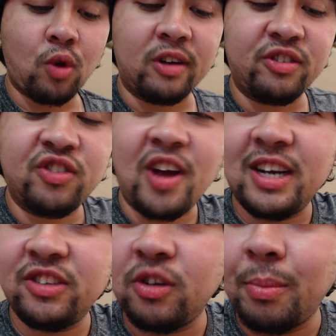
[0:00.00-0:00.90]
All right, since I
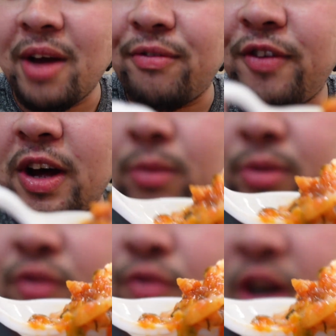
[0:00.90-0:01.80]
added some of that feta
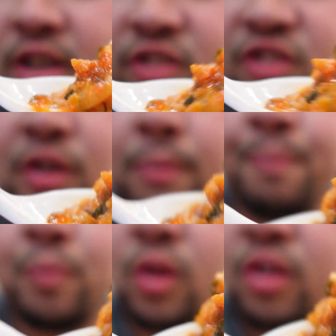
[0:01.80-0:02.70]
with the rice,
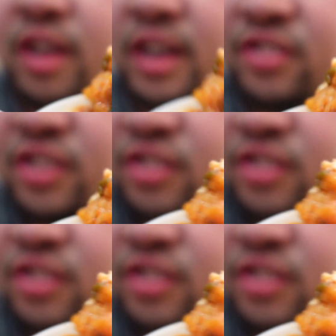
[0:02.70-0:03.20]
you can kind of see